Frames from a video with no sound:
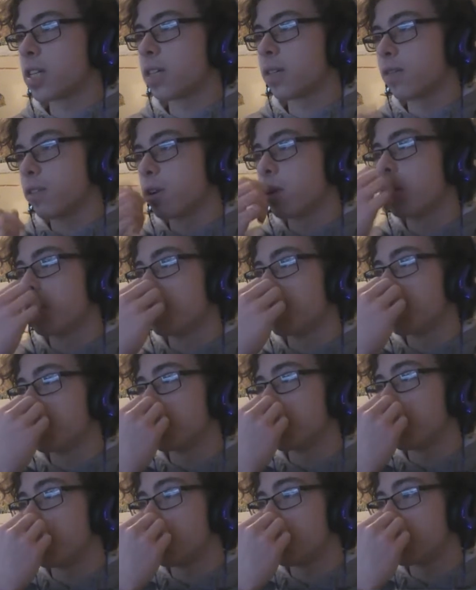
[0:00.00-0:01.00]
if you can indeed
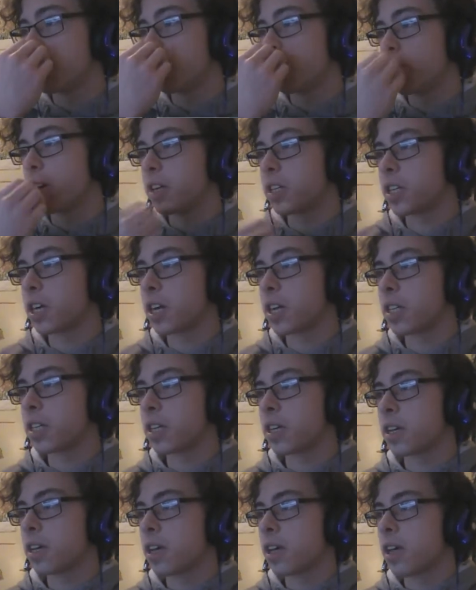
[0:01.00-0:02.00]
call it a franchise.
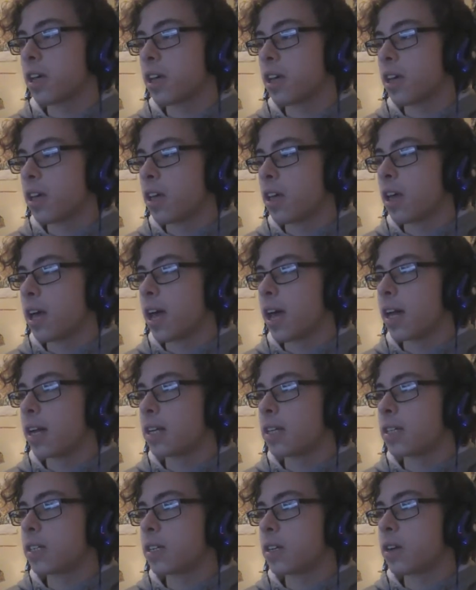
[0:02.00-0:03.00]
And
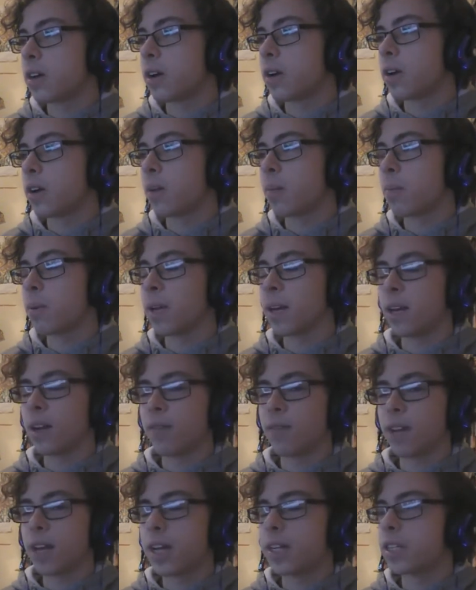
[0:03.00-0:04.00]
on a completely
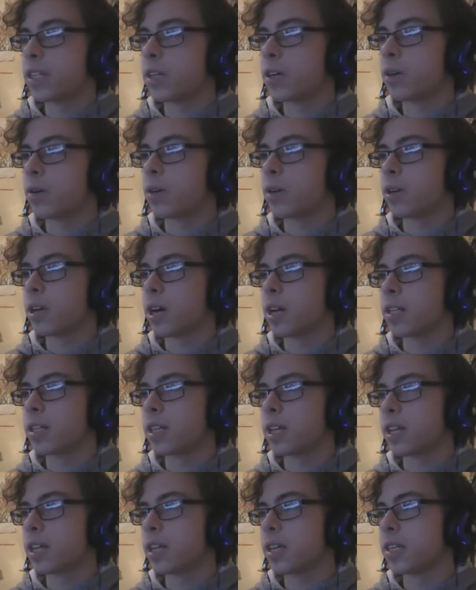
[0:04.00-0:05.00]
unrelated note, you can't
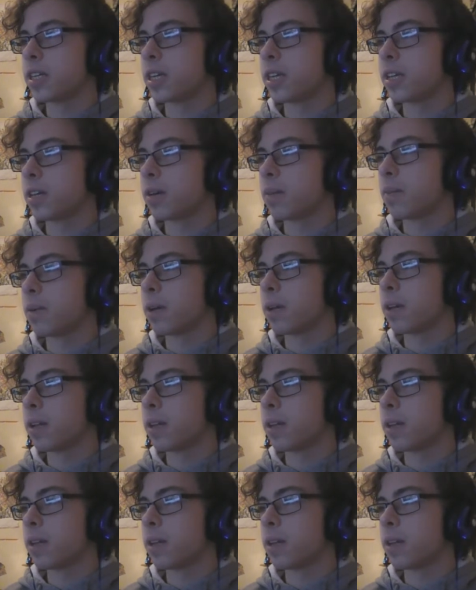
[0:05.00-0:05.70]
see this either, but